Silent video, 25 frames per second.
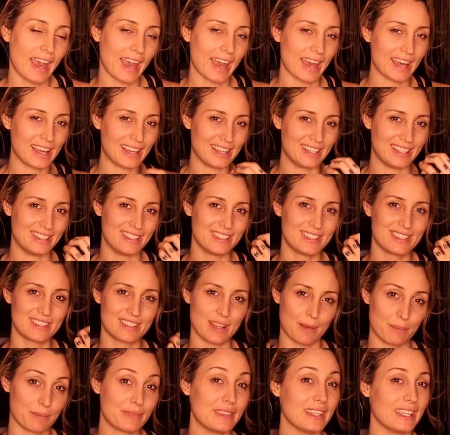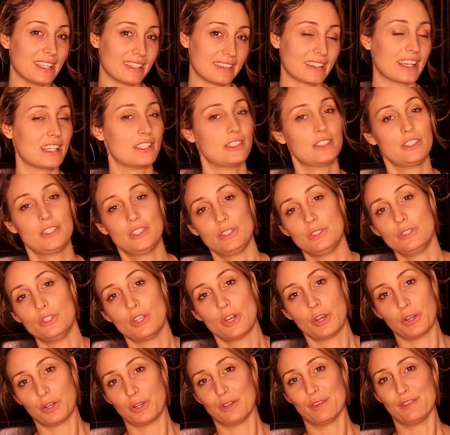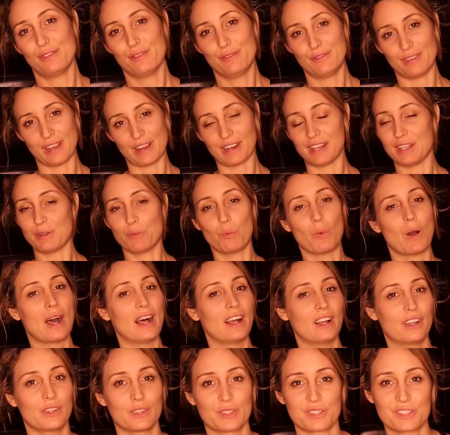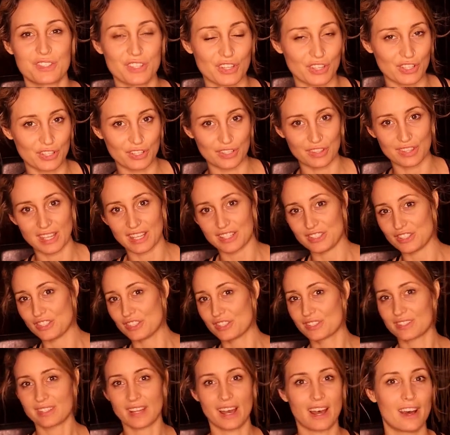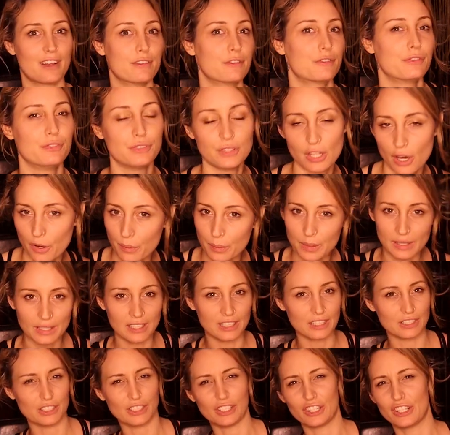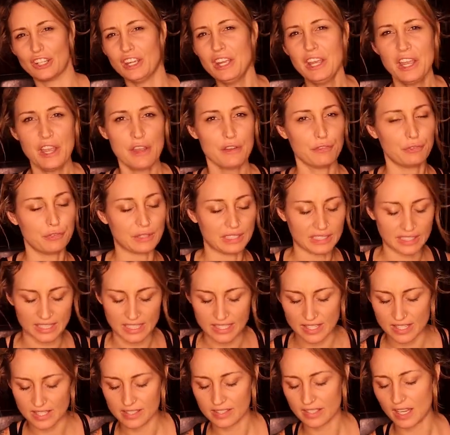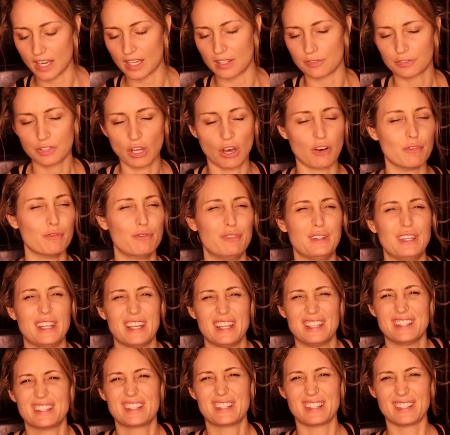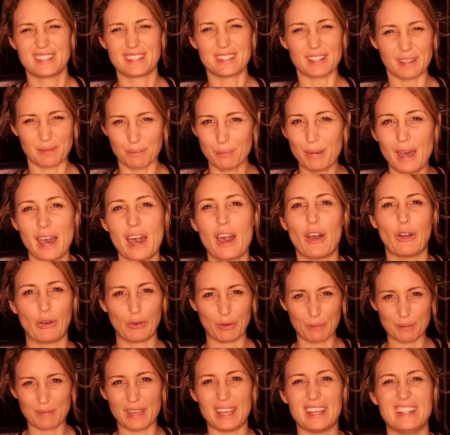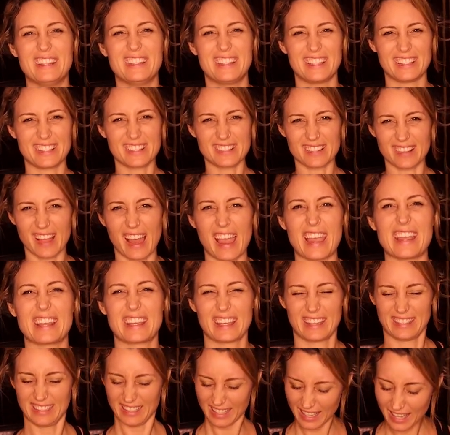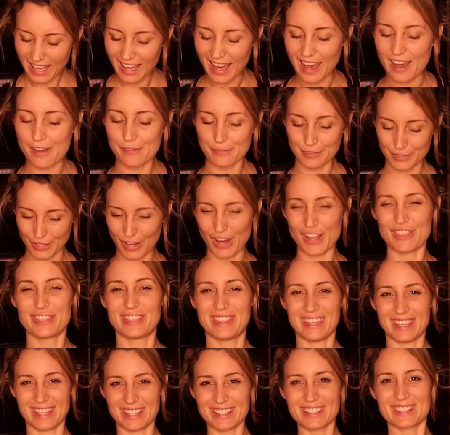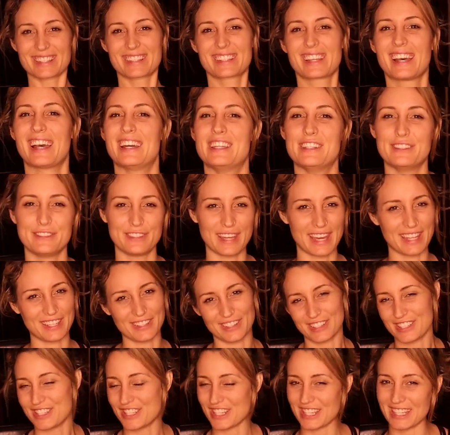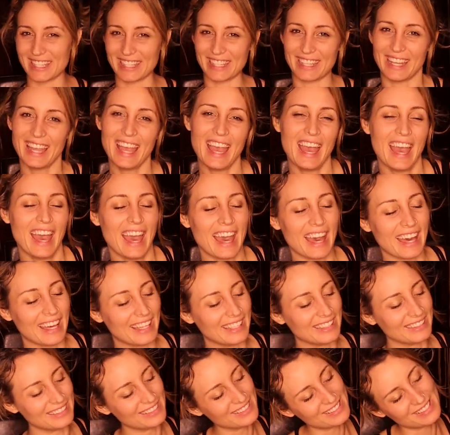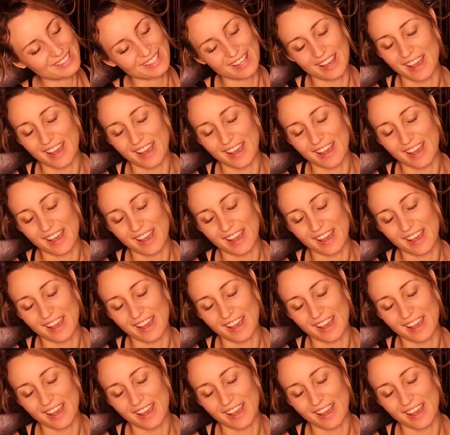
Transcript: and something that you know very well. So then you start flowing, you're feeling this kind of confidence, this empowerment, this like, I've got this kind of energy, and